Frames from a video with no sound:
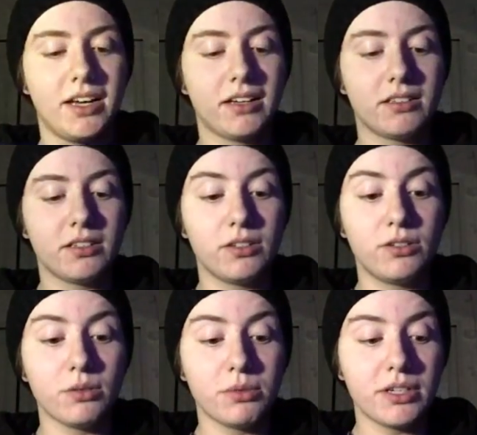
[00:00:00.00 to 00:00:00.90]
and
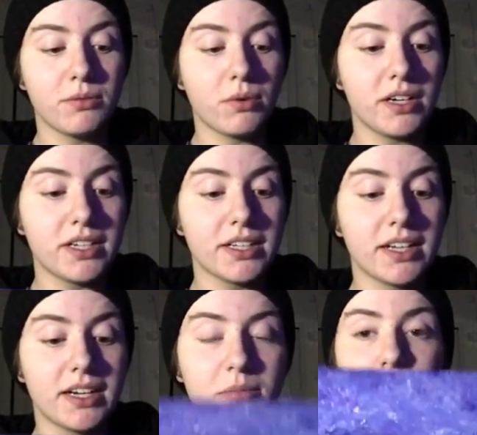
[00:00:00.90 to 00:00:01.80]
nobody wanted
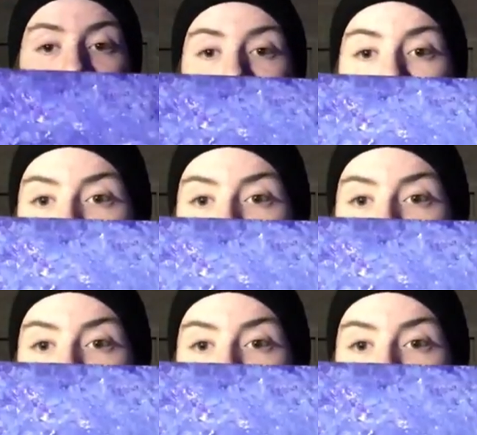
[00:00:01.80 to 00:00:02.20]
it anymore,